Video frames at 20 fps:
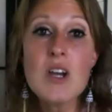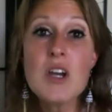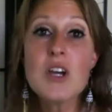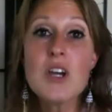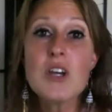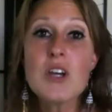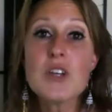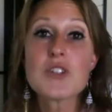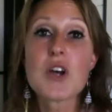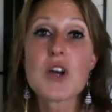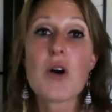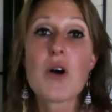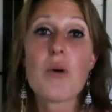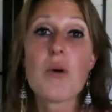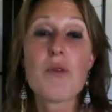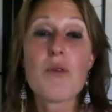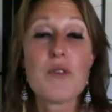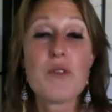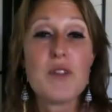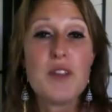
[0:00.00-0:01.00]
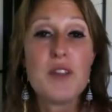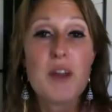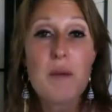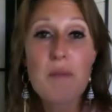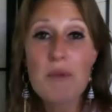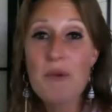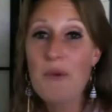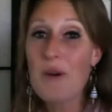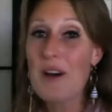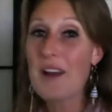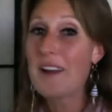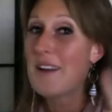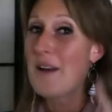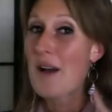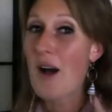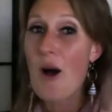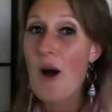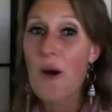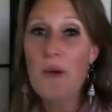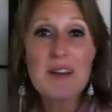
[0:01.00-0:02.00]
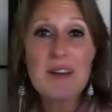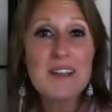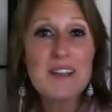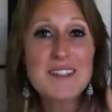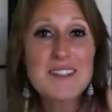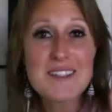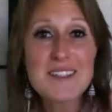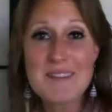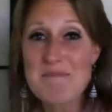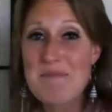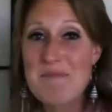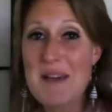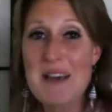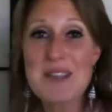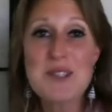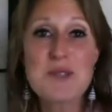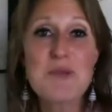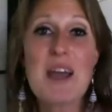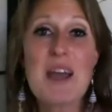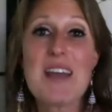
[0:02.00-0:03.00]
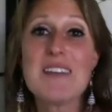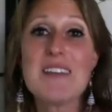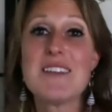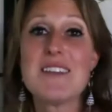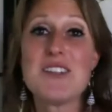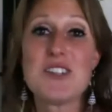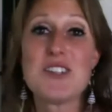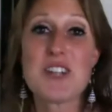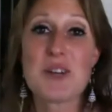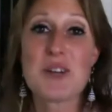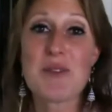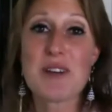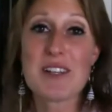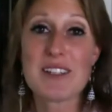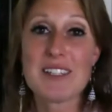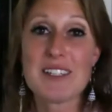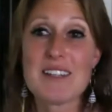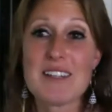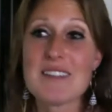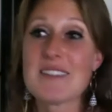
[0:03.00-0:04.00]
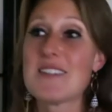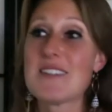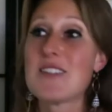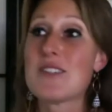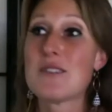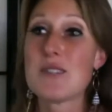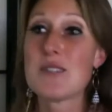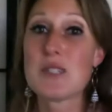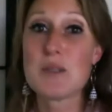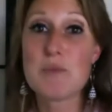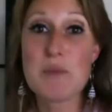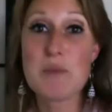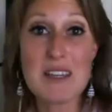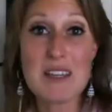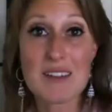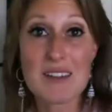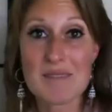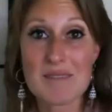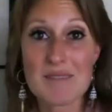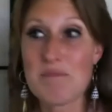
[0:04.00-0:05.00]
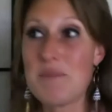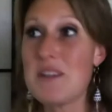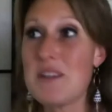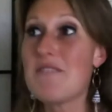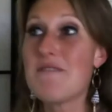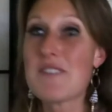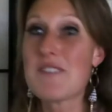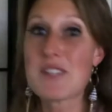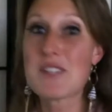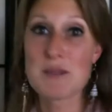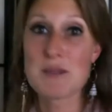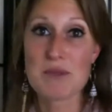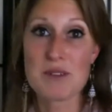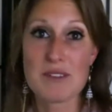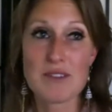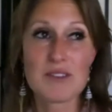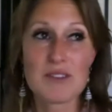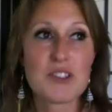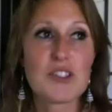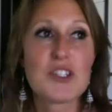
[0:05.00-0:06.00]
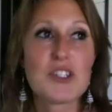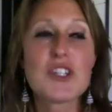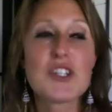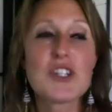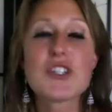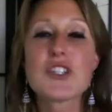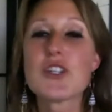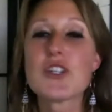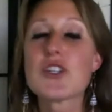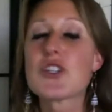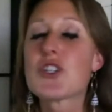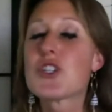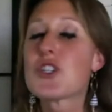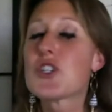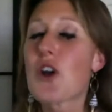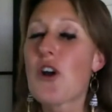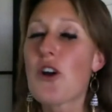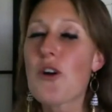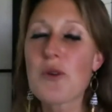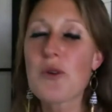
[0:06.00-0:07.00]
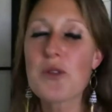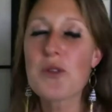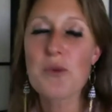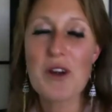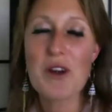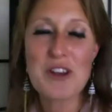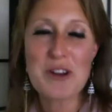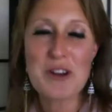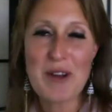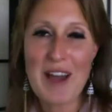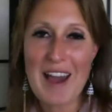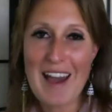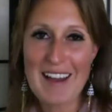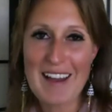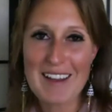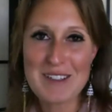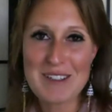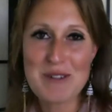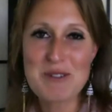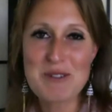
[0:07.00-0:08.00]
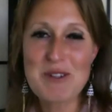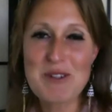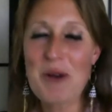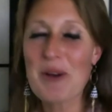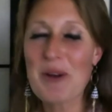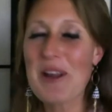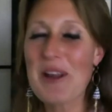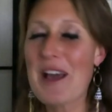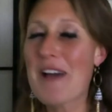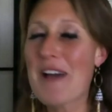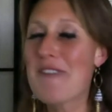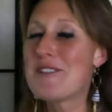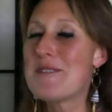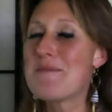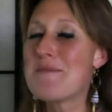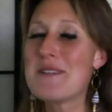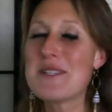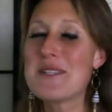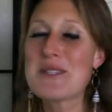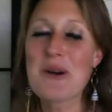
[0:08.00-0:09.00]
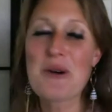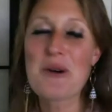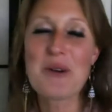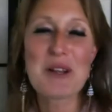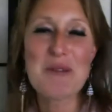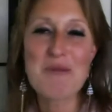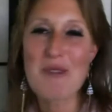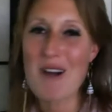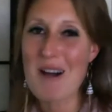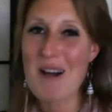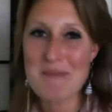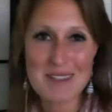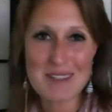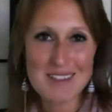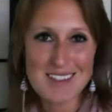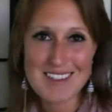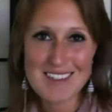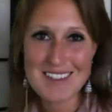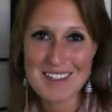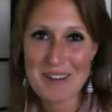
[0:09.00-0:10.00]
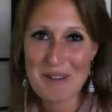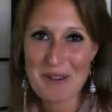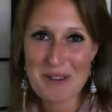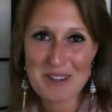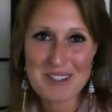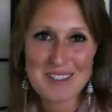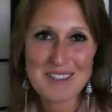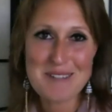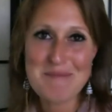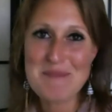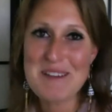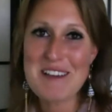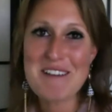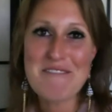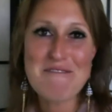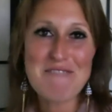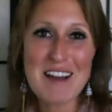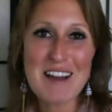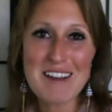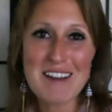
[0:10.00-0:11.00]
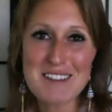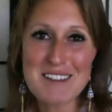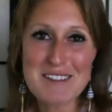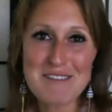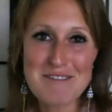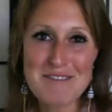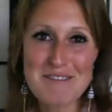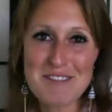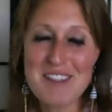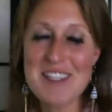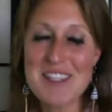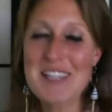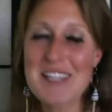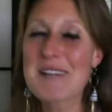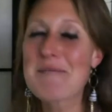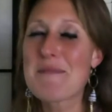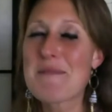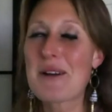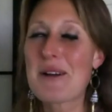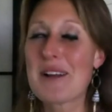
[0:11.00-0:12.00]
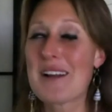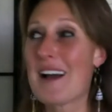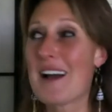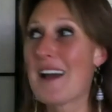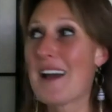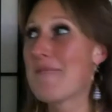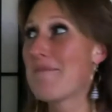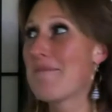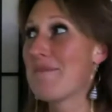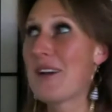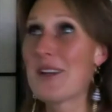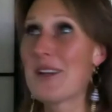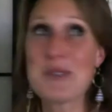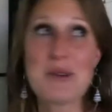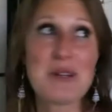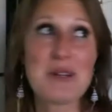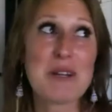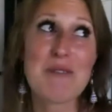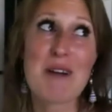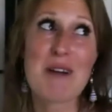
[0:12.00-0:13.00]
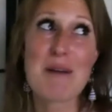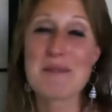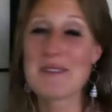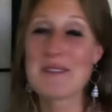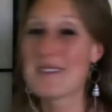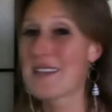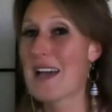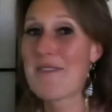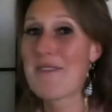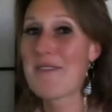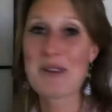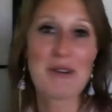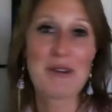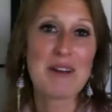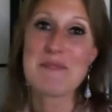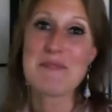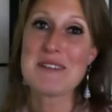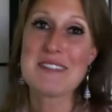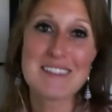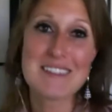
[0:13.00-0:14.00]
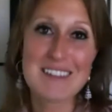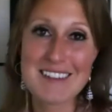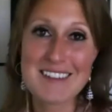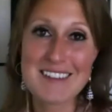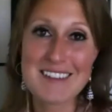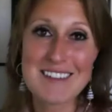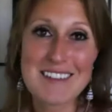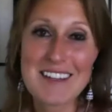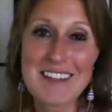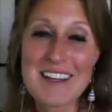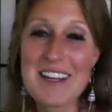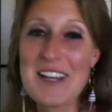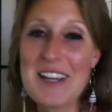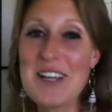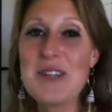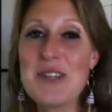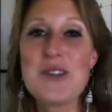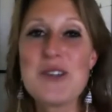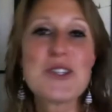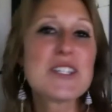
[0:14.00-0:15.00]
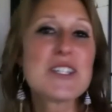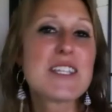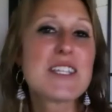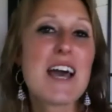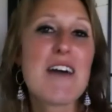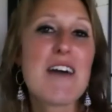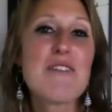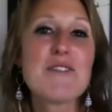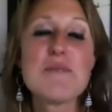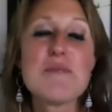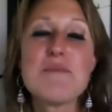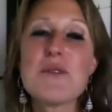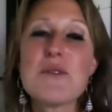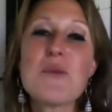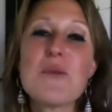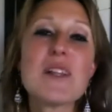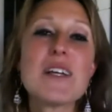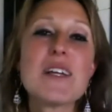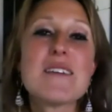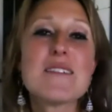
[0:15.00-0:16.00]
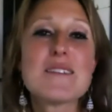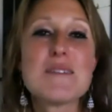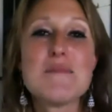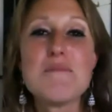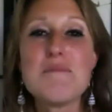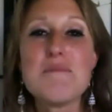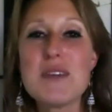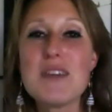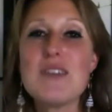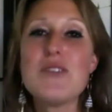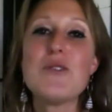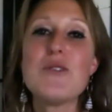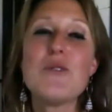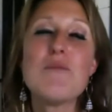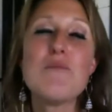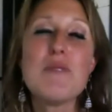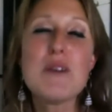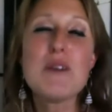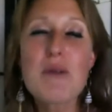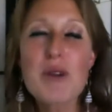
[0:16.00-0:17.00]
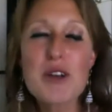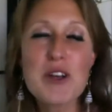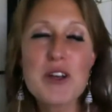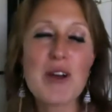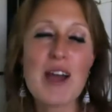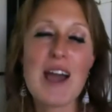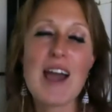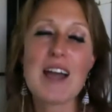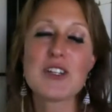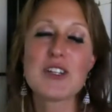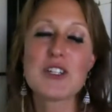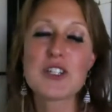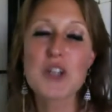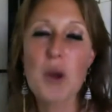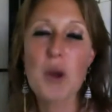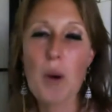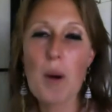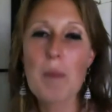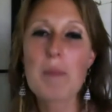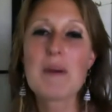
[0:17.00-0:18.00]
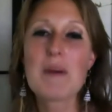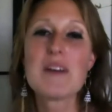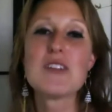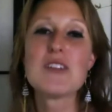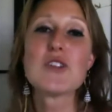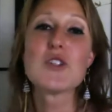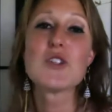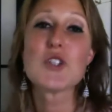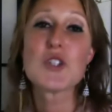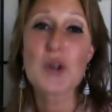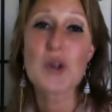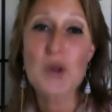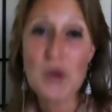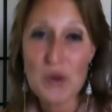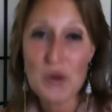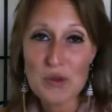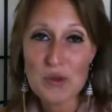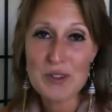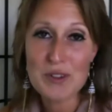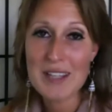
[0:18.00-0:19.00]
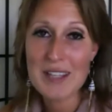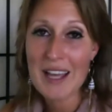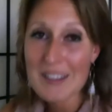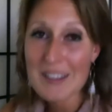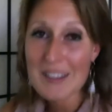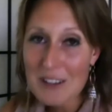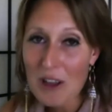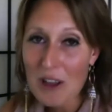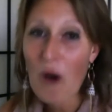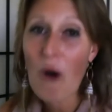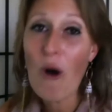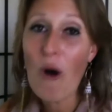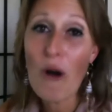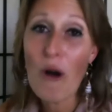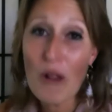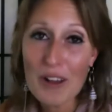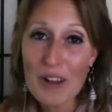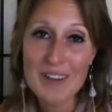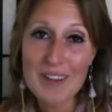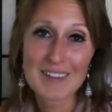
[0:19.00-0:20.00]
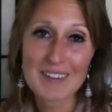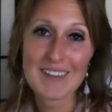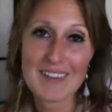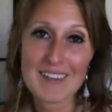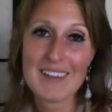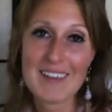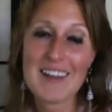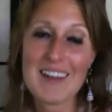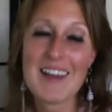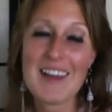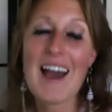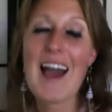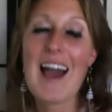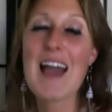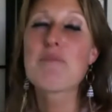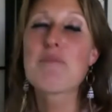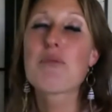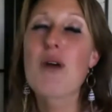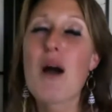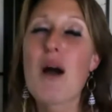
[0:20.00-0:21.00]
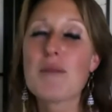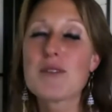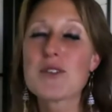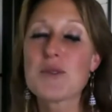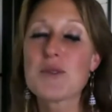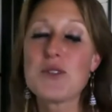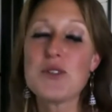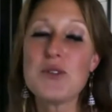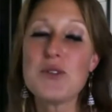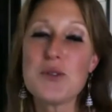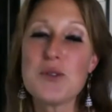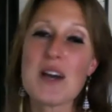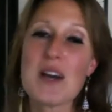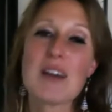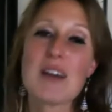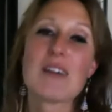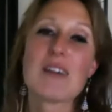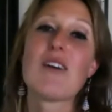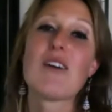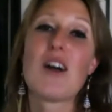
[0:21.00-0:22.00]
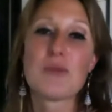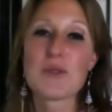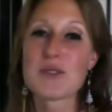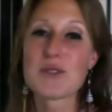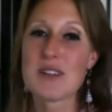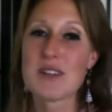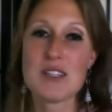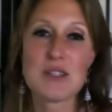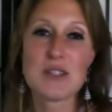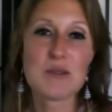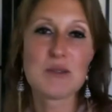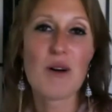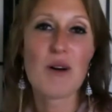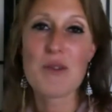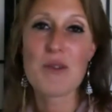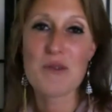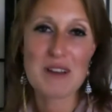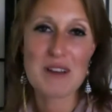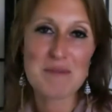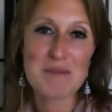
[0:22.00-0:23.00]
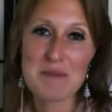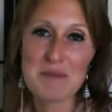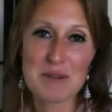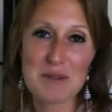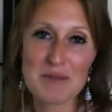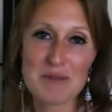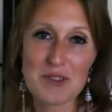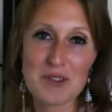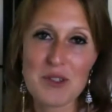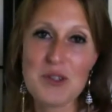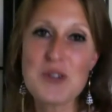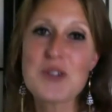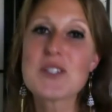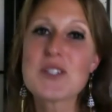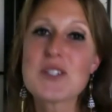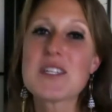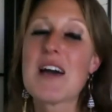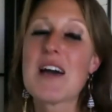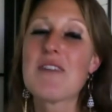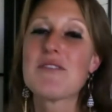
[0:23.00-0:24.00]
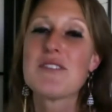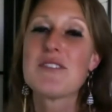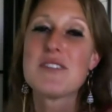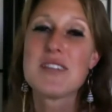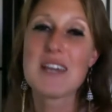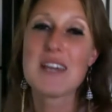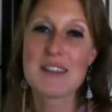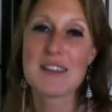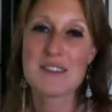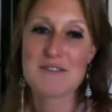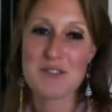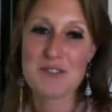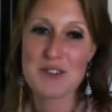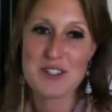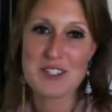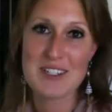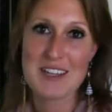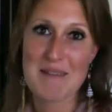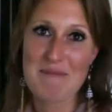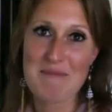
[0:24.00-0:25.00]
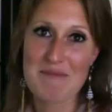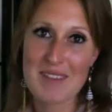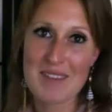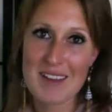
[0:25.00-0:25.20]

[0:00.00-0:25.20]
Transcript: So number one, always best way to generate leads is to speak, be visible. Just start with where you're at. You don't have to be Tony Robbins in order to be effective. Think about it. I'm not Tony Robbins. I have a great business. You just have to be willing to be you, be where you're at, show up and serve. That's all. I promise when you do that, God will send you all the right people. You just have to take the first step.